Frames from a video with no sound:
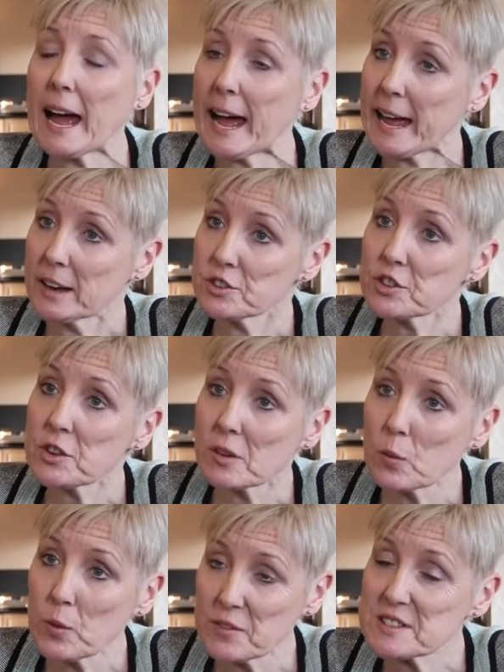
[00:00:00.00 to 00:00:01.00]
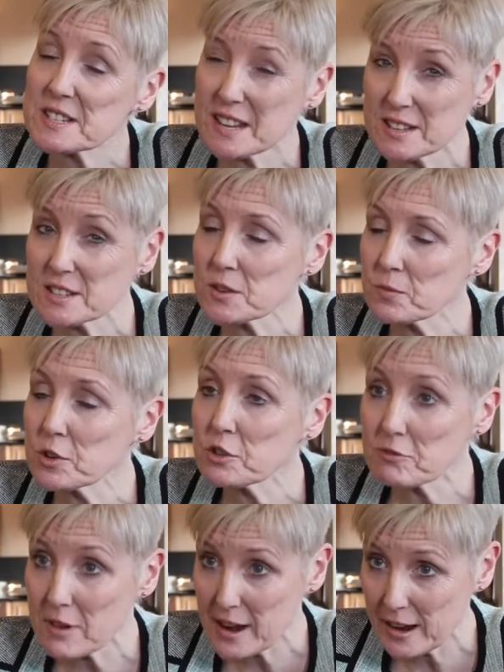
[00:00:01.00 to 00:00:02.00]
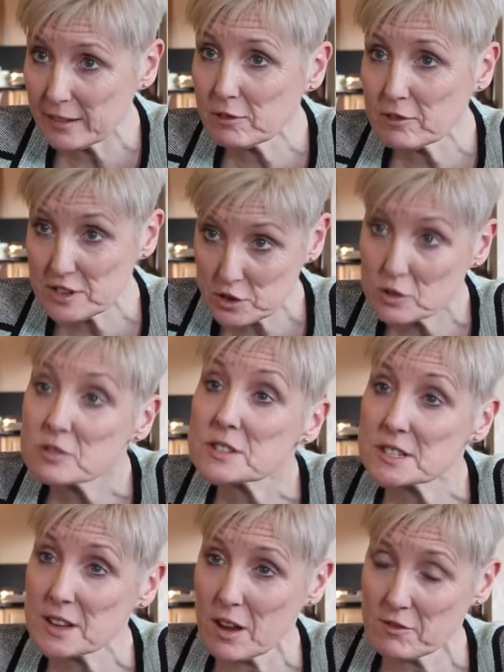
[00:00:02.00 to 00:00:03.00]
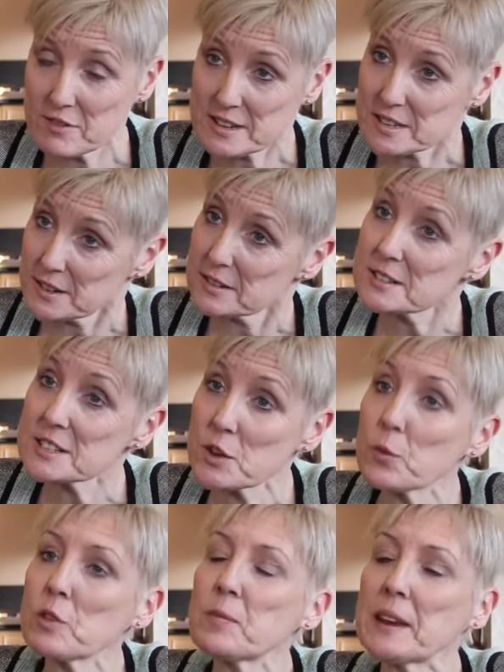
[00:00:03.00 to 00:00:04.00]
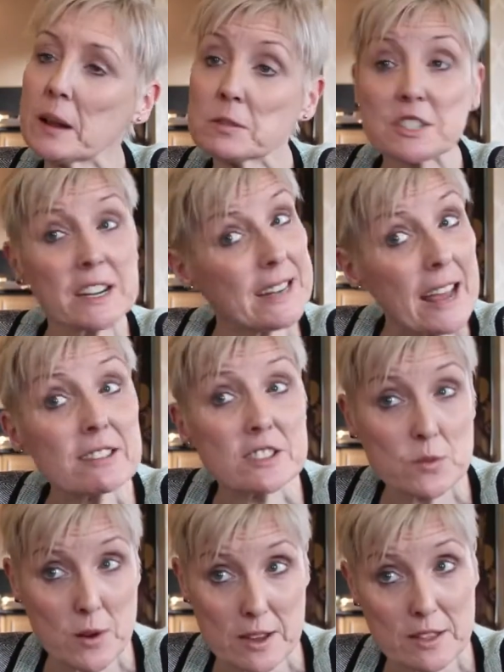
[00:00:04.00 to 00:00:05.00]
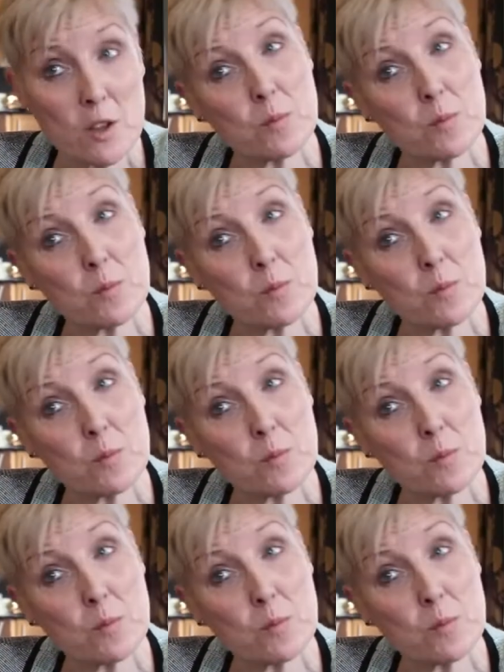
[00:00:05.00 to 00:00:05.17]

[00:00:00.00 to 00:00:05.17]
And we've seen some great results of residents that we've been able to connect with, who